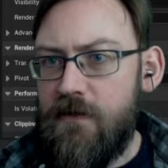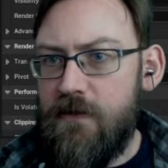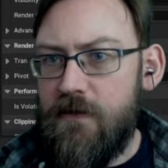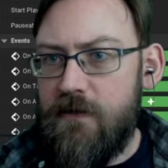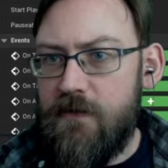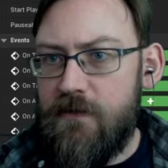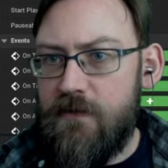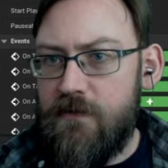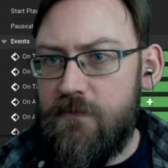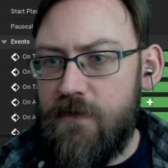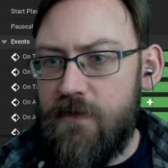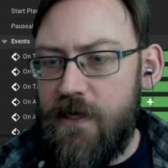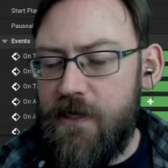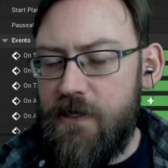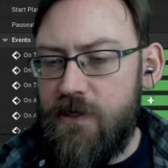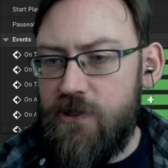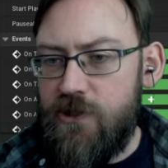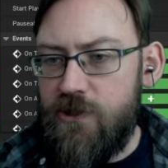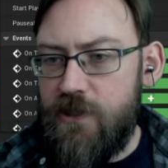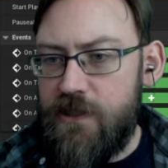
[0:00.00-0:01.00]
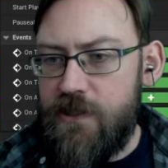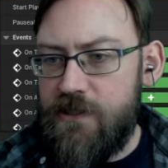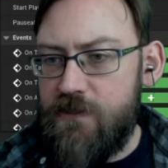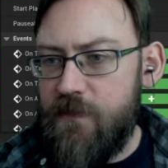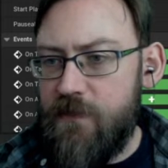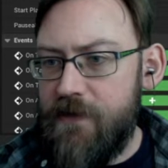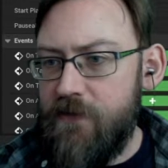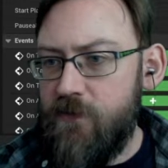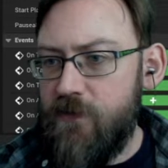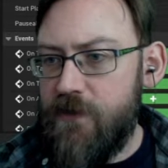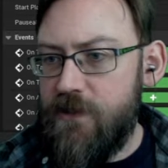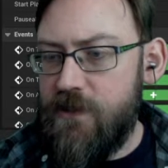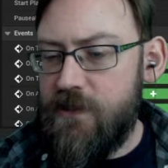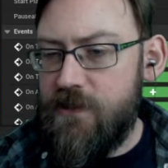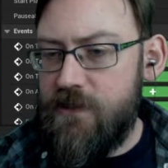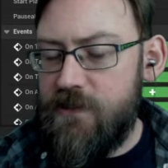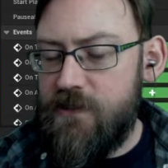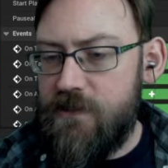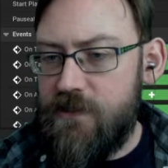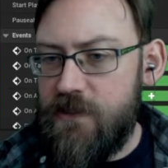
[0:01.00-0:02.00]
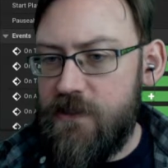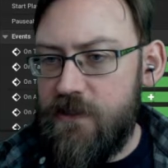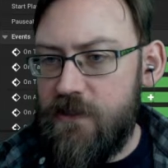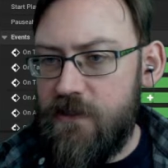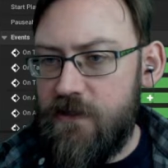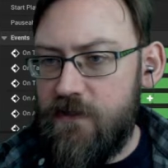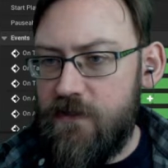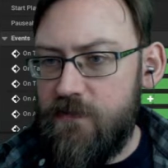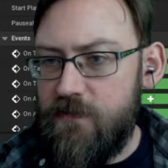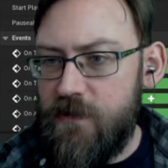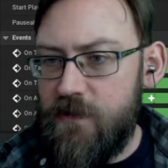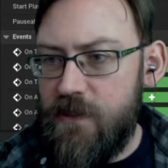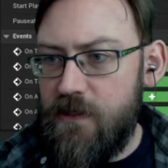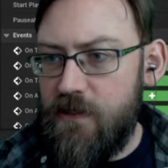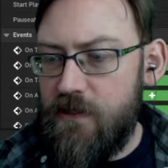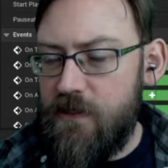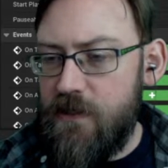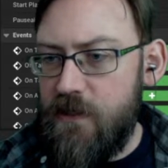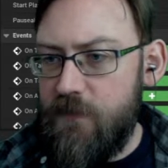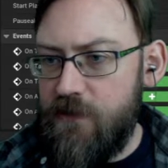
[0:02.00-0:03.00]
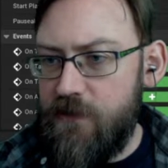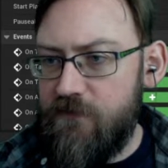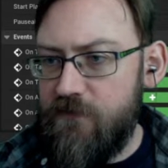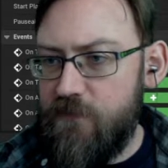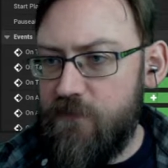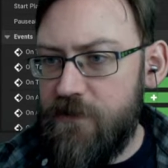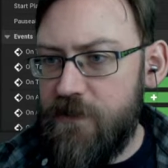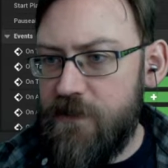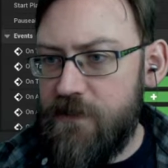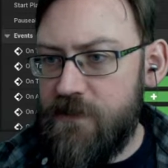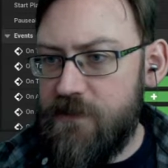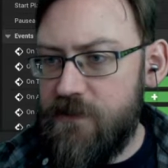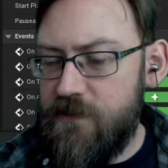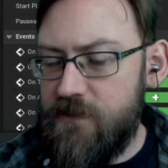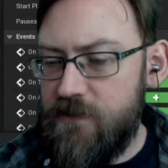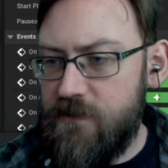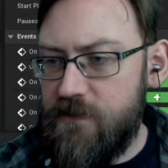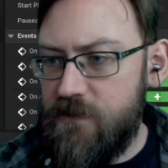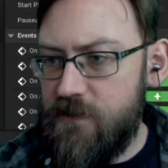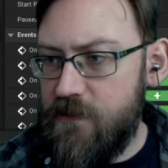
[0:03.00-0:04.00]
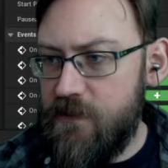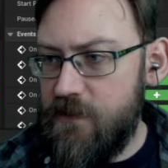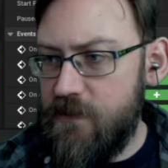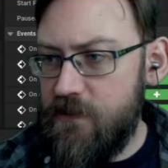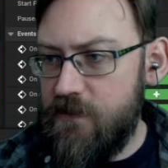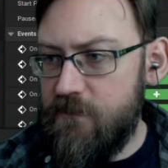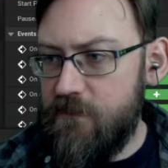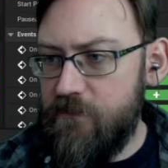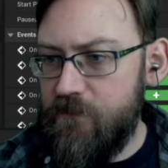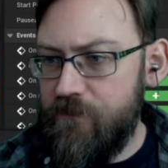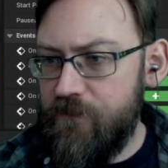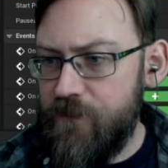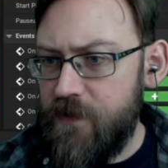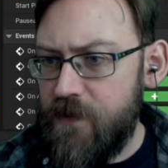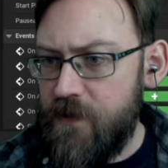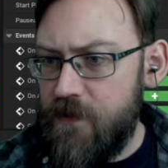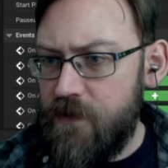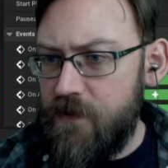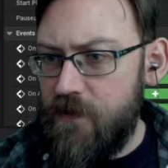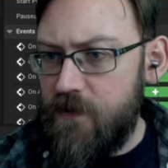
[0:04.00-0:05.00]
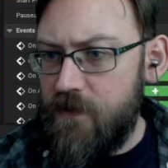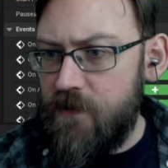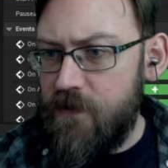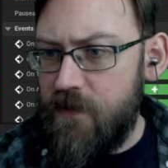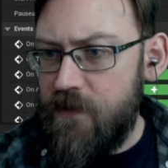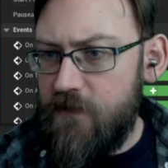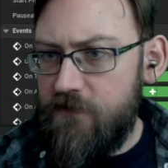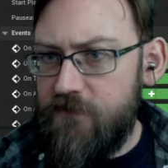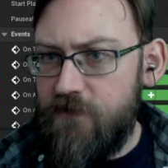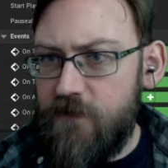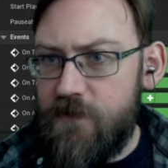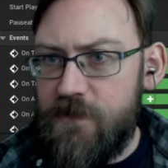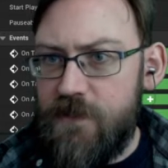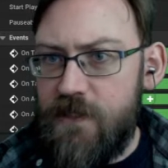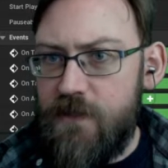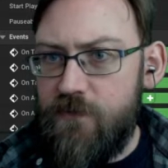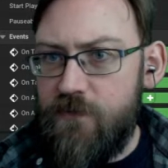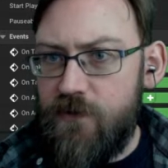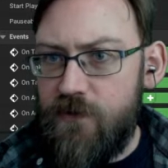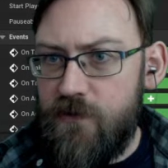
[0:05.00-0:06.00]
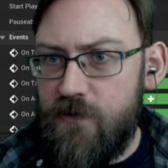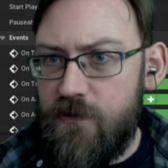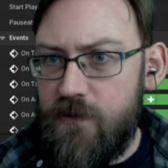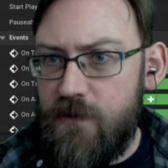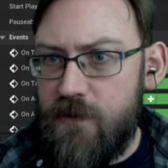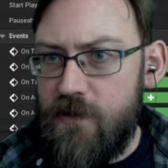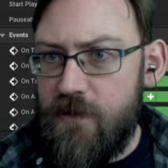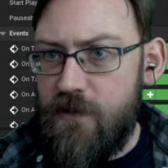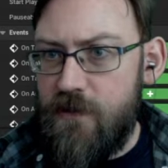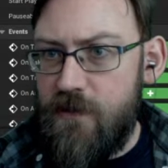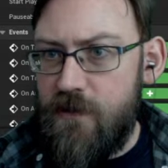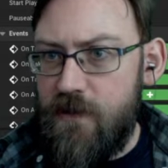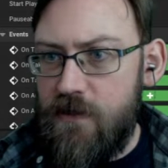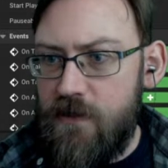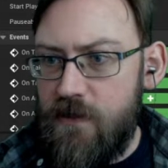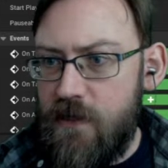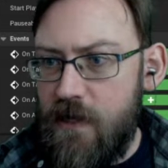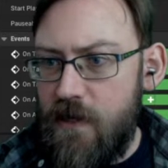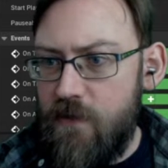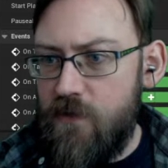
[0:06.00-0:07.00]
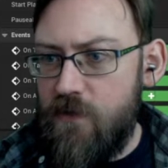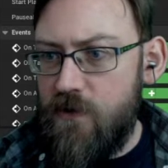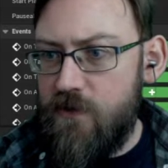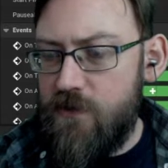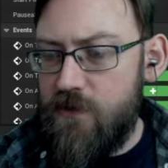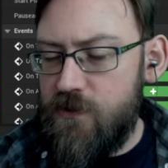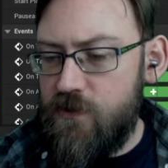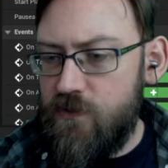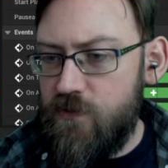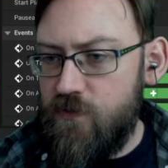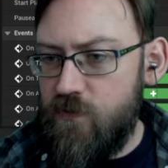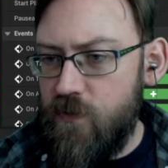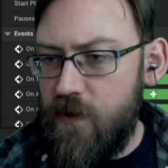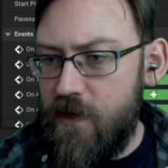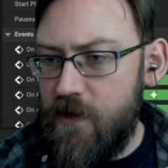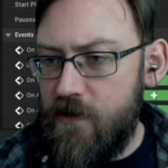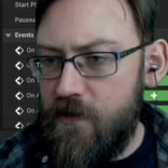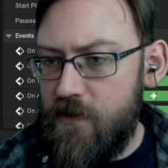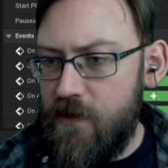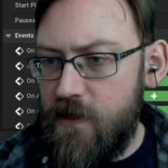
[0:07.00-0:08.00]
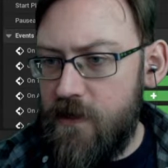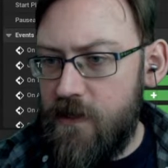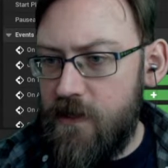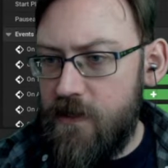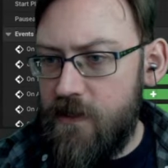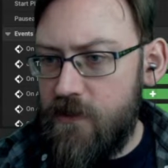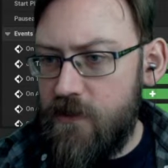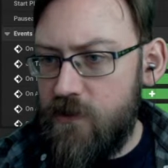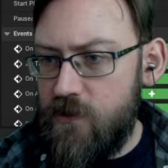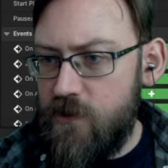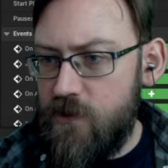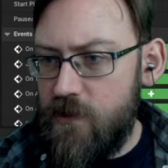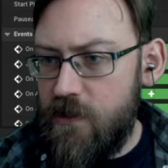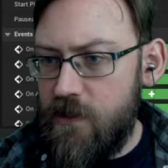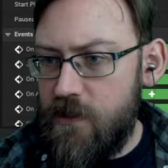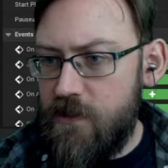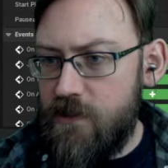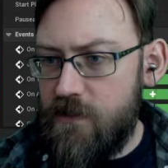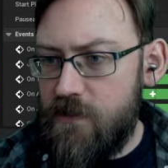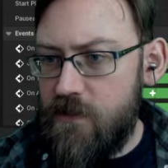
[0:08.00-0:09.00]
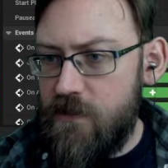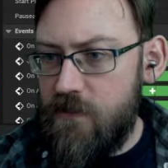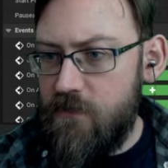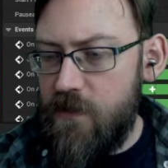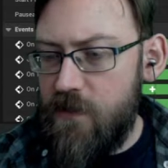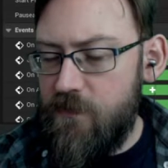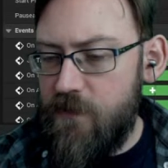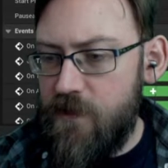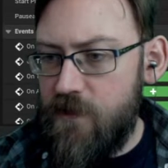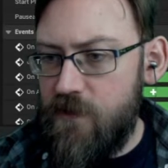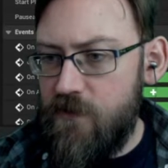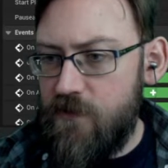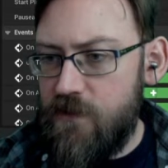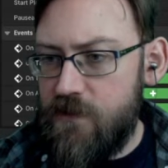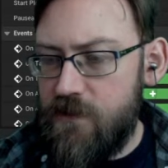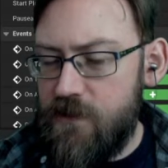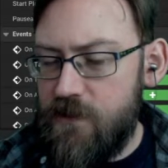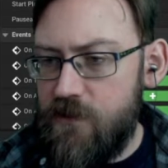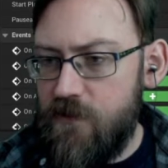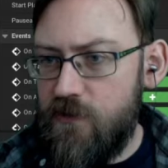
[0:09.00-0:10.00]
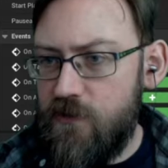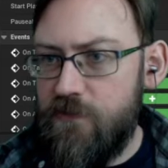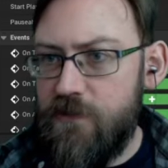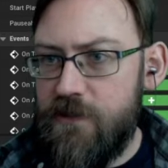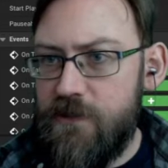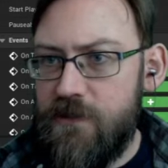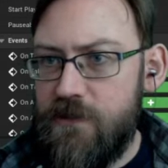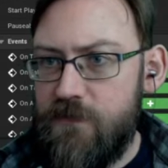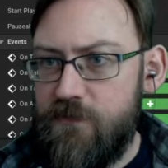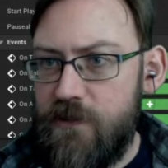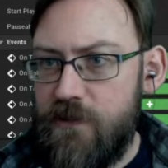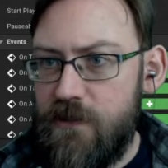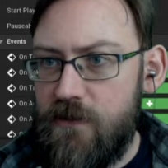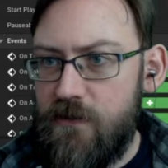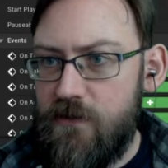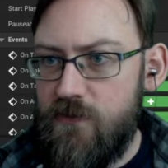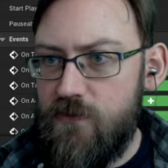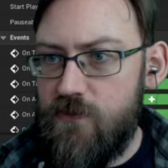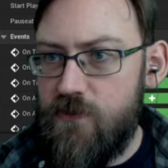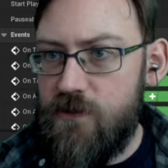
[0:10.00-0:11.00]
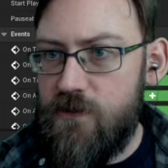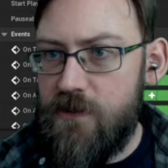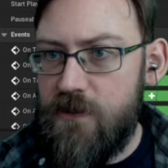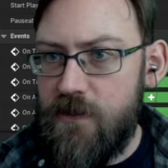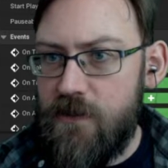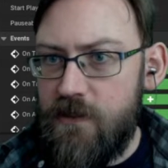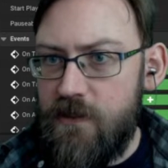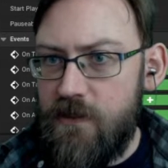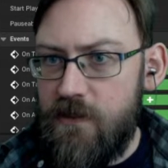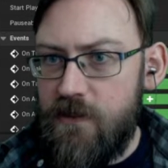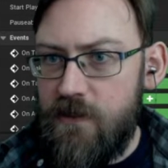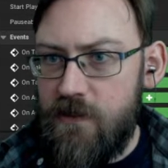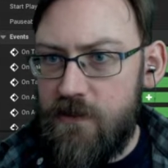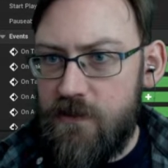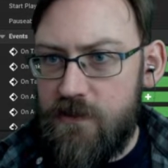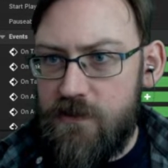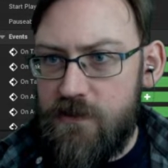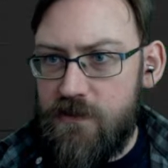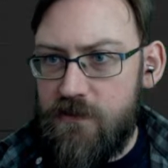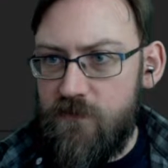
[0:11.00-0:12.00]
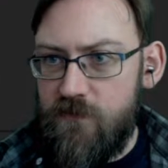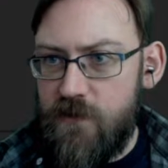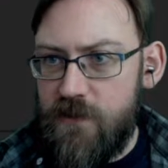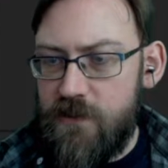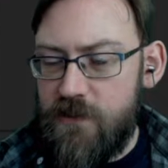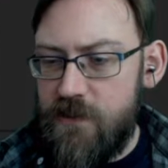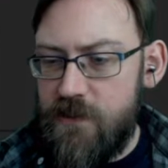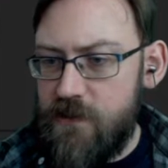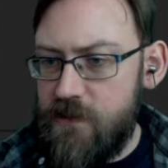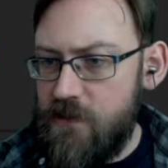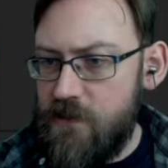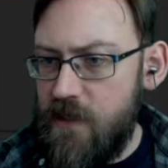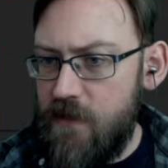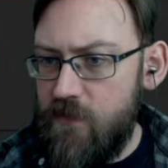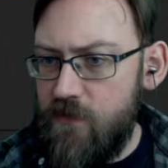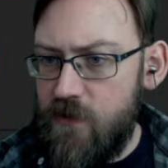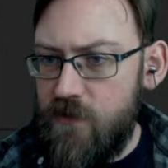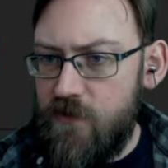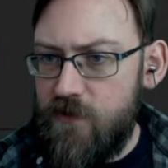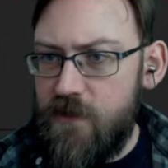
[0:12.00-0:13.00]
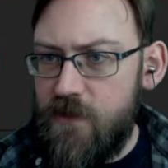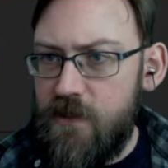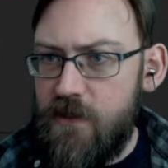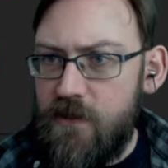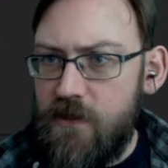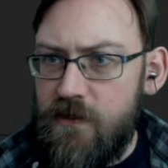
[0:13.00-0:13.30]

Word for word: Um, I initialized my widgets um, in a couple different places. Uh, for example, the game mode is where I initialize the main menu because that's the only place it's being used in this when it's in this game mode.